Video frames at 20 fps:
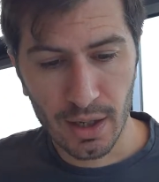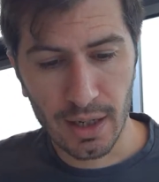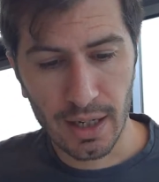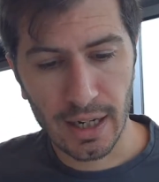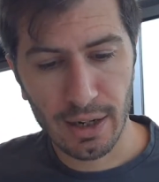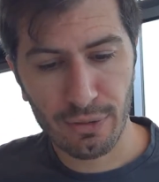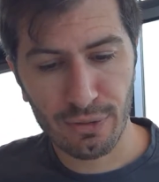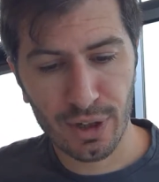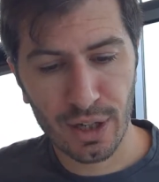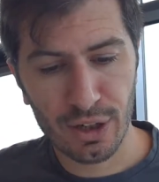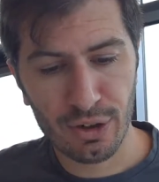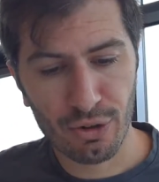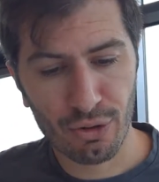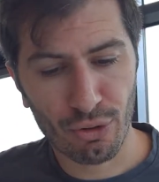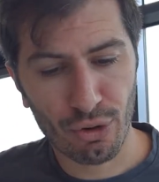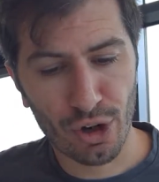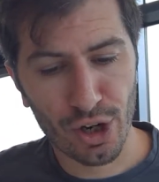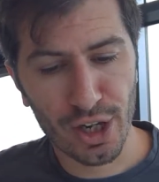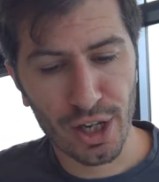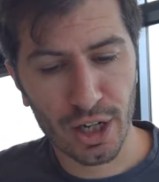If they
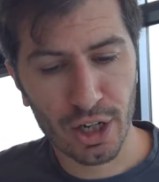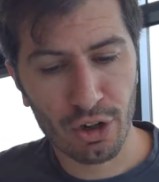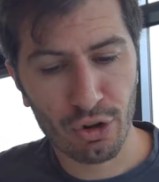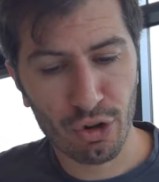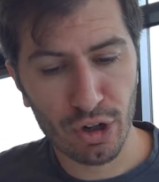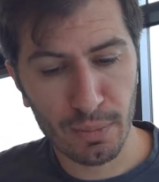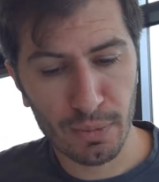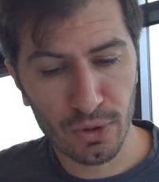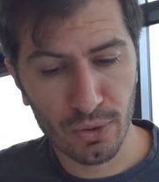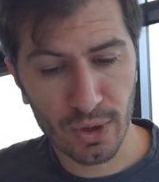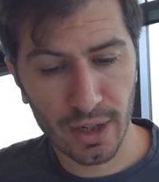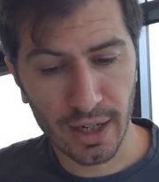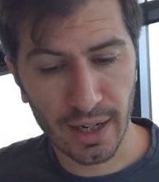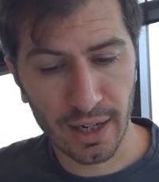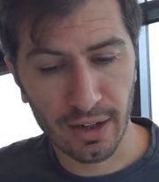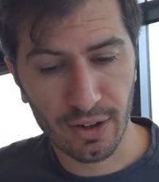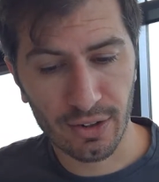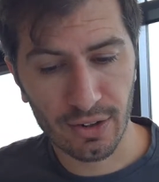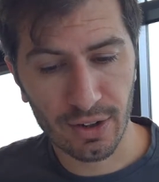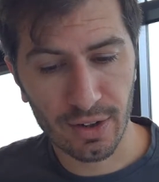try a criminal
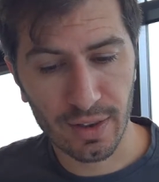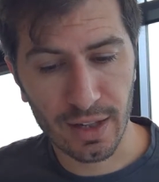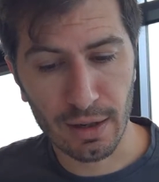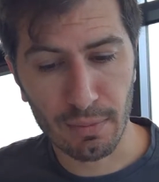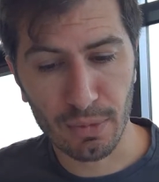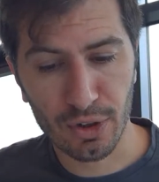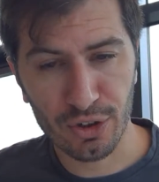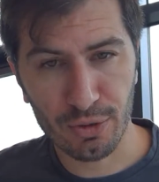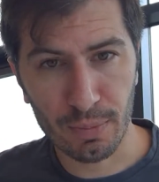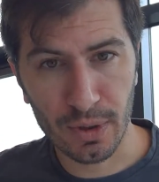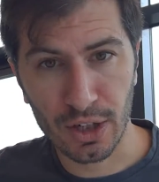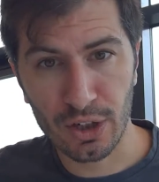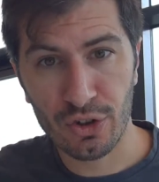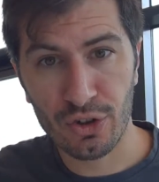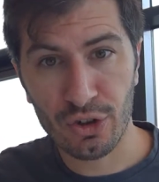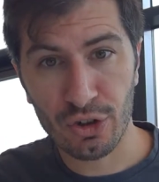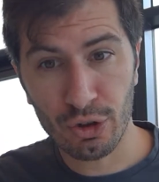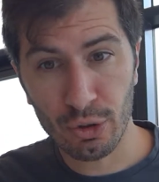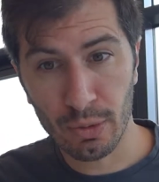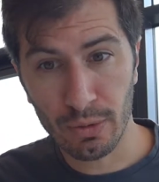case, there must be
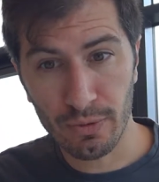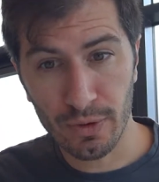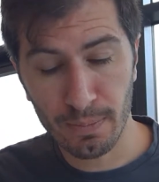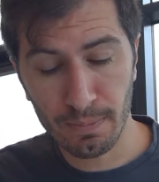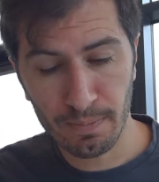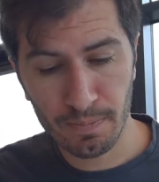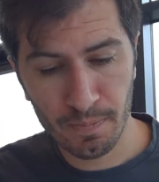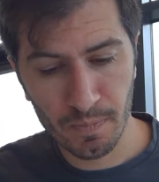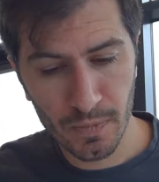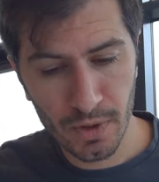2 of them,